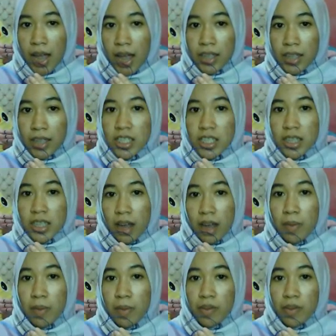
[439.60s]
This type
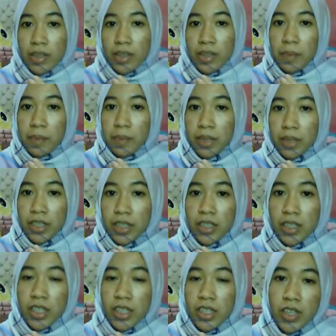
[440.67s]
of sample is
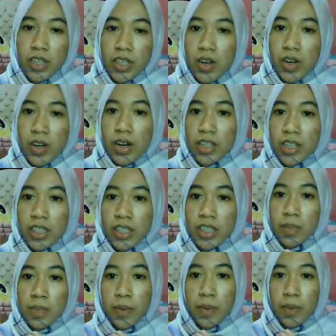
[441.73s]
easier and
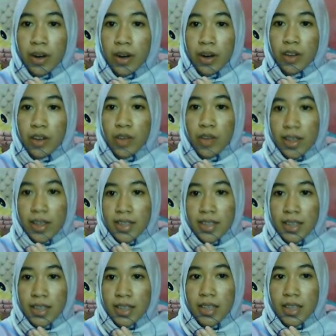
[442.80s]
cheaper to access,
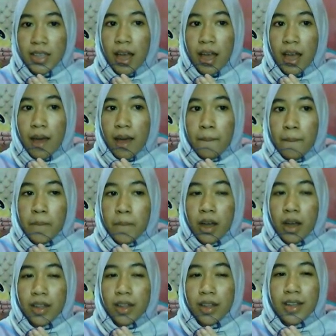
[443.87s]
but
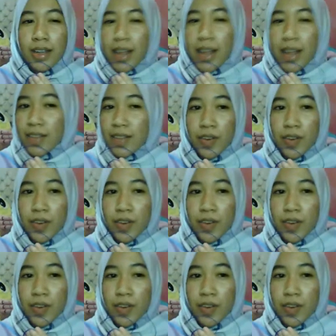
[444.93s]
it has